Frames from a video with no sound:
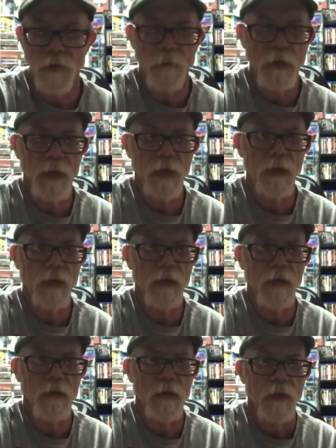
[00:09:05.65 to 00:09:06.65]

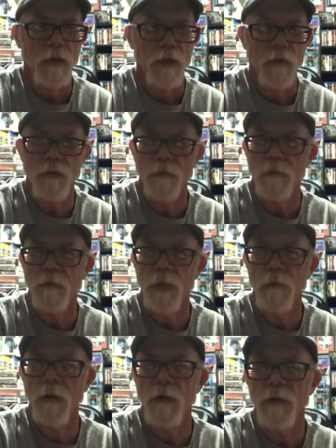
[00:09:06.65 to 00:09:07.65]
it was a big
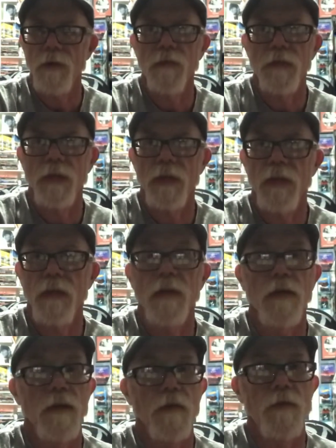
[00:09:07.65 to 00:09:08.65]
box office hit.
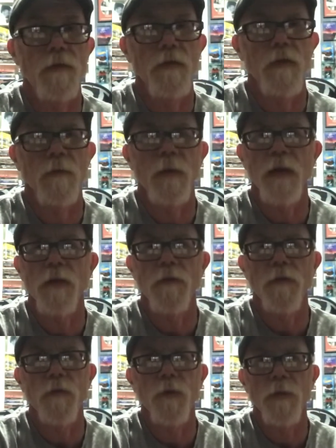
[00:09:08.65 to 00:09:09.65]
It made over
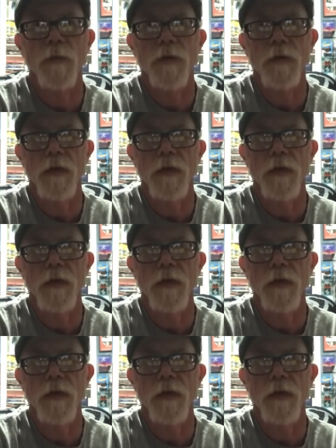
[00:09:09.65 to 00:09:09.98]
$40 million